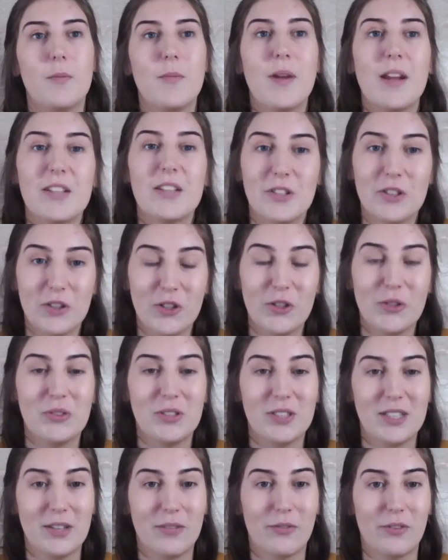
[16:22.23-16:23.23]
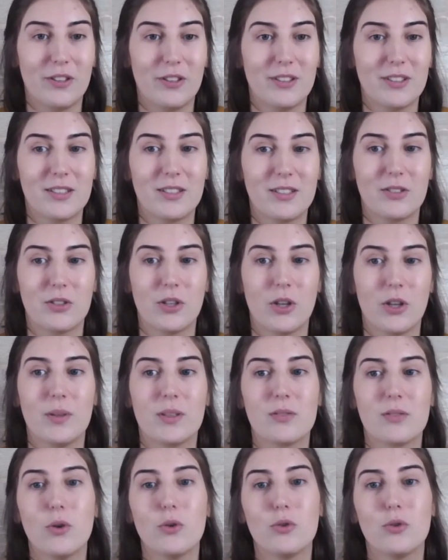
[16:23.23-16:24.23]
makes a huge difference. So
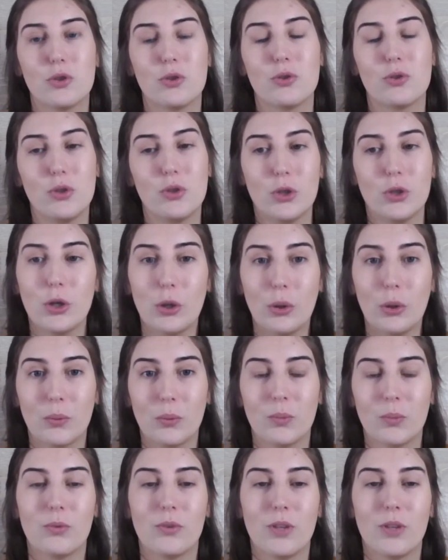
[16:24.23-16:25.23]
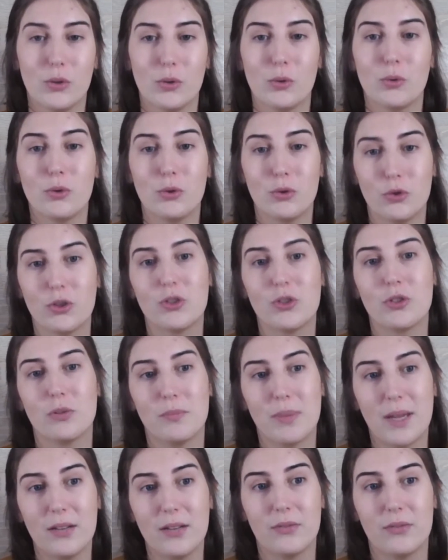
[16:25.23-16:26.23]
it's not just you that your nutrition
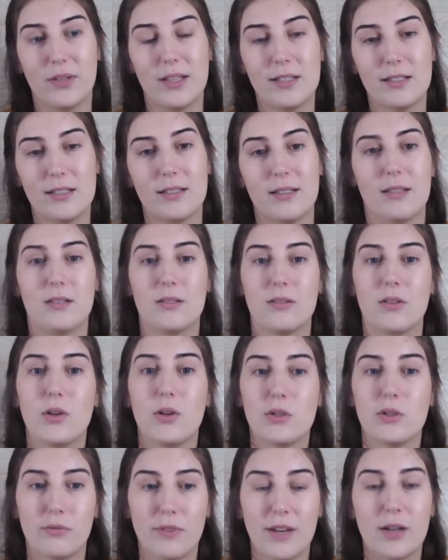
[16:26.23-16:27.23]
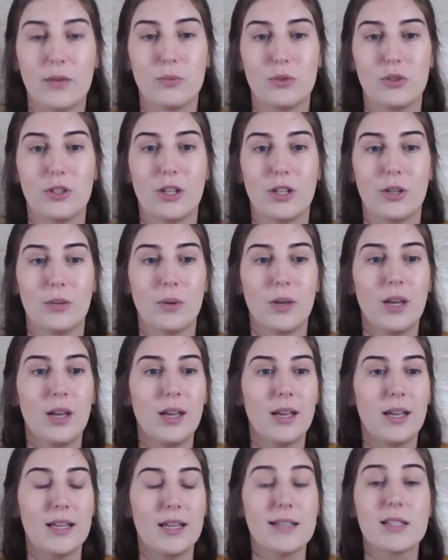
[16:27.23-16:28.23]
benefits, it's those around you,
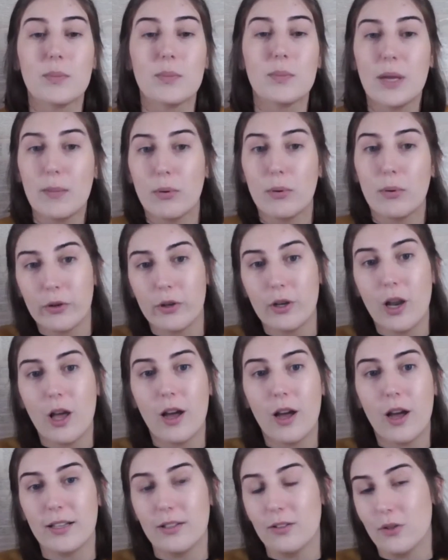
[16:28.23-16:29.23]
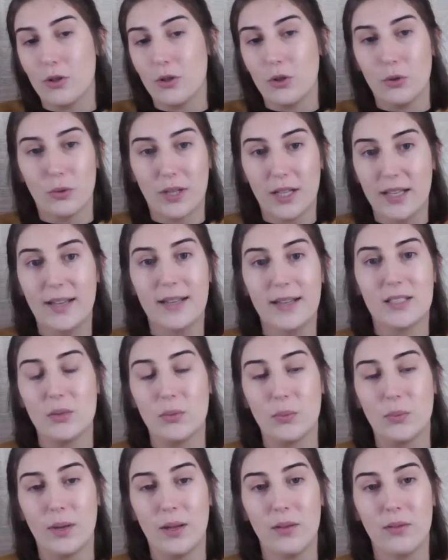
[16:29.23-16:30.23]
it's the people online that you're
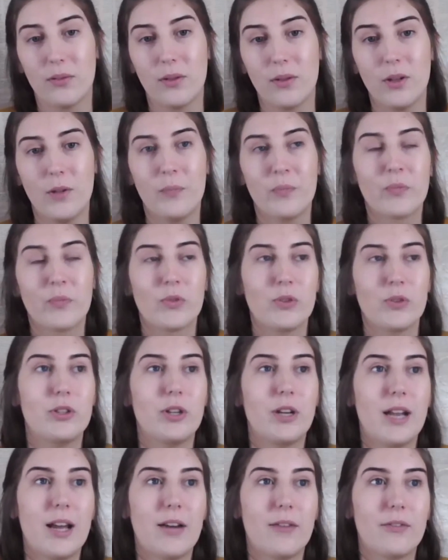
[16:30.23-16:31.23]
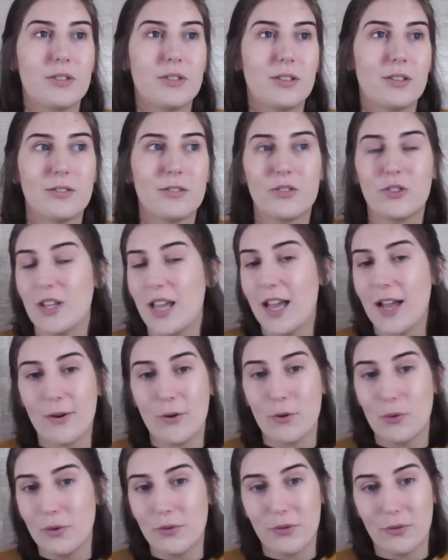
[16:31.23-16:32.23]
connected with. You don't have to share
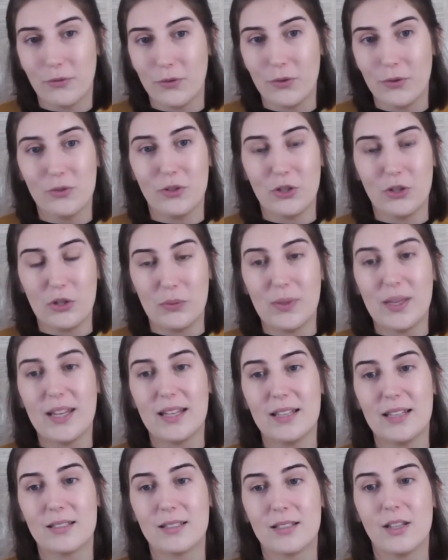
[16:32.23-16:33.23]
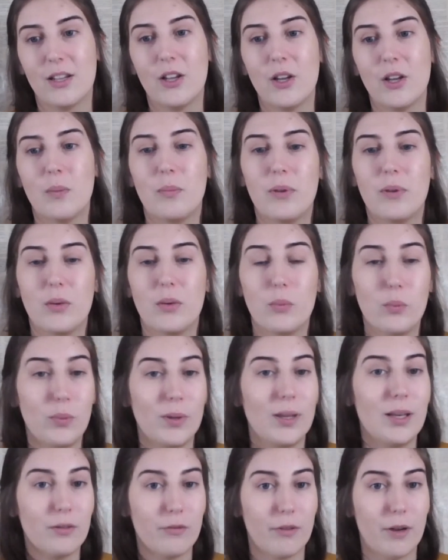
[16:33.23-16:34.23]
all of the food that you eat, but it
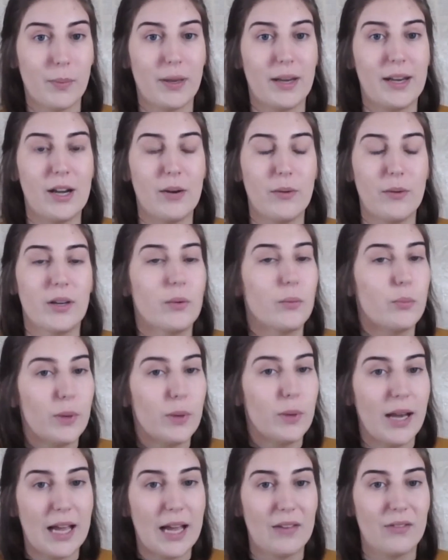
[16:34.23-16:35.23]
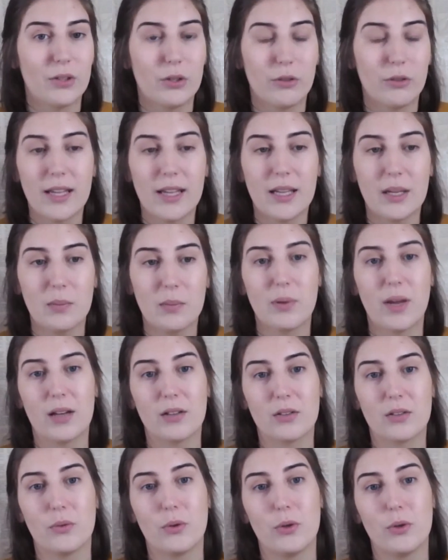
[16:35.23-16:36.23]
will ripple out and it will have a great
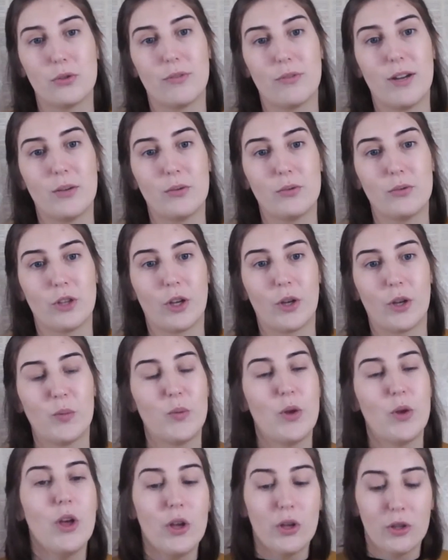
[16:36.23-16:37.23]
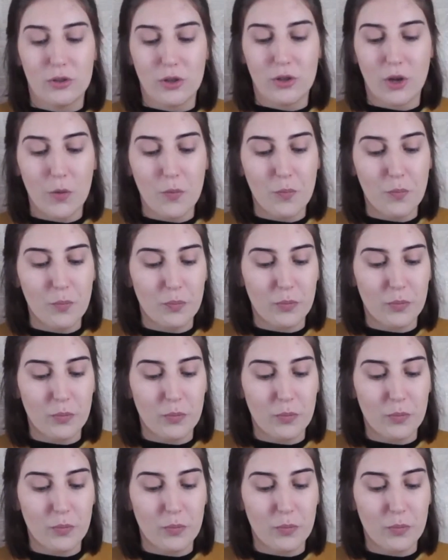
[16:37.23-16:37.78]
impact on those around you. So